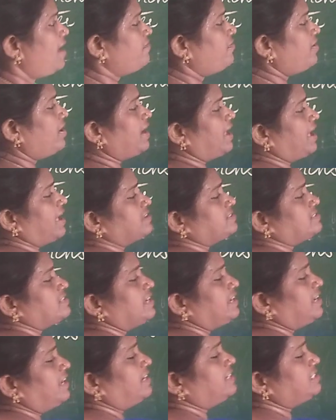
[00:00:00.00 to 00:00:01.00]

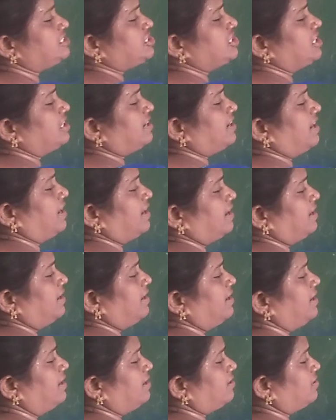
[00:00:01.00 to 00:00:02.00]
Whereas in
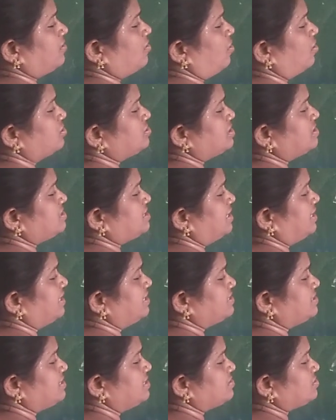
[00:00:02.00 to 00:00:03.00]
children, it causes a
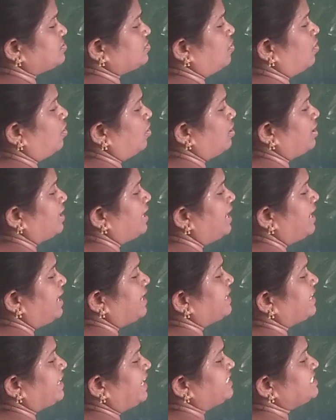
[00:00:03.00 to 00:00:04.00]
disease called
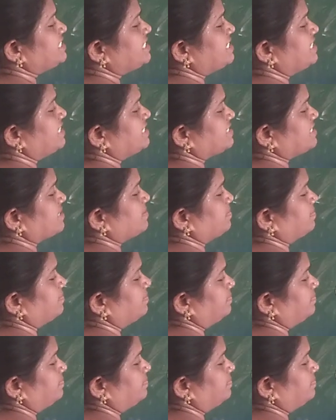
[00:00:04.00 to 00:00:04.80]
cretinism.